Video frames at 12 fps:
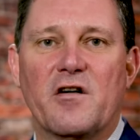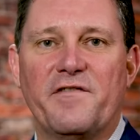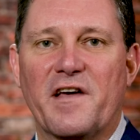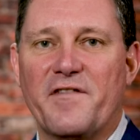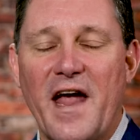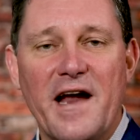If
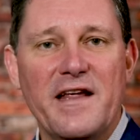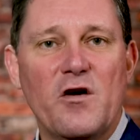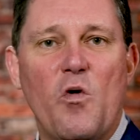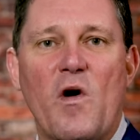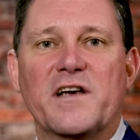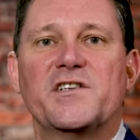you have any
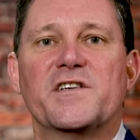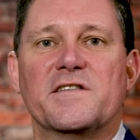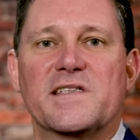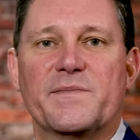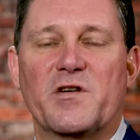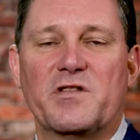
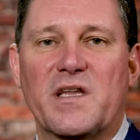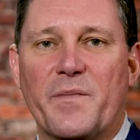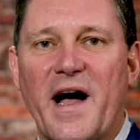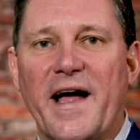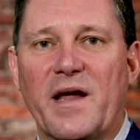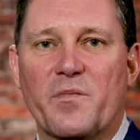questions about the
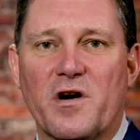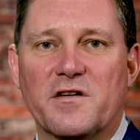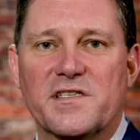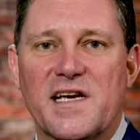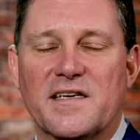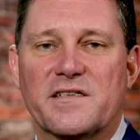buying
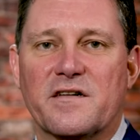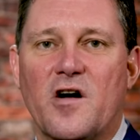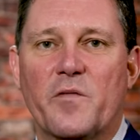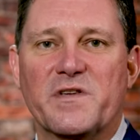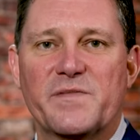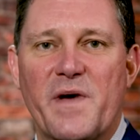process or
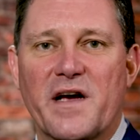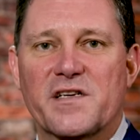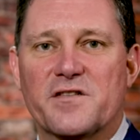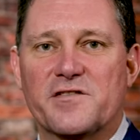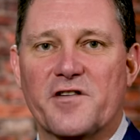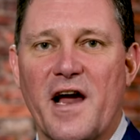home
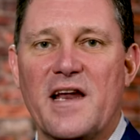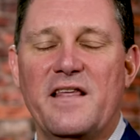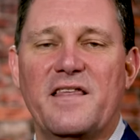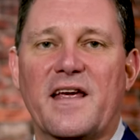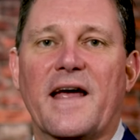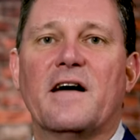inspections or
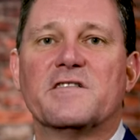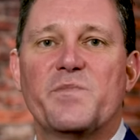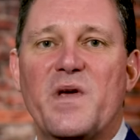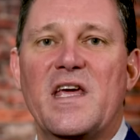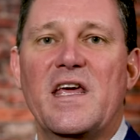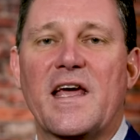anything else
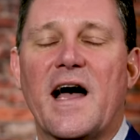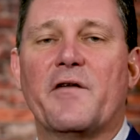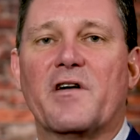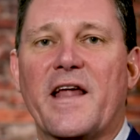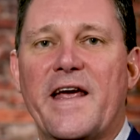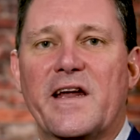PEI
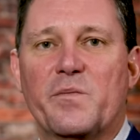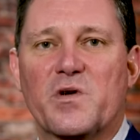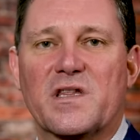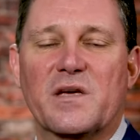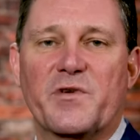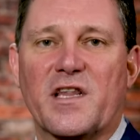related,
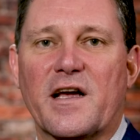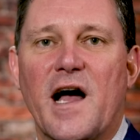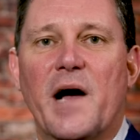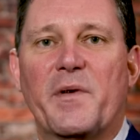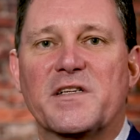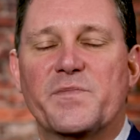put them in the
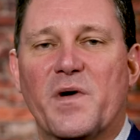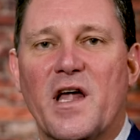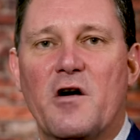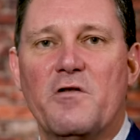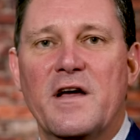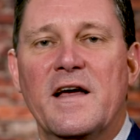comments
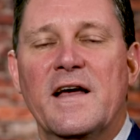below.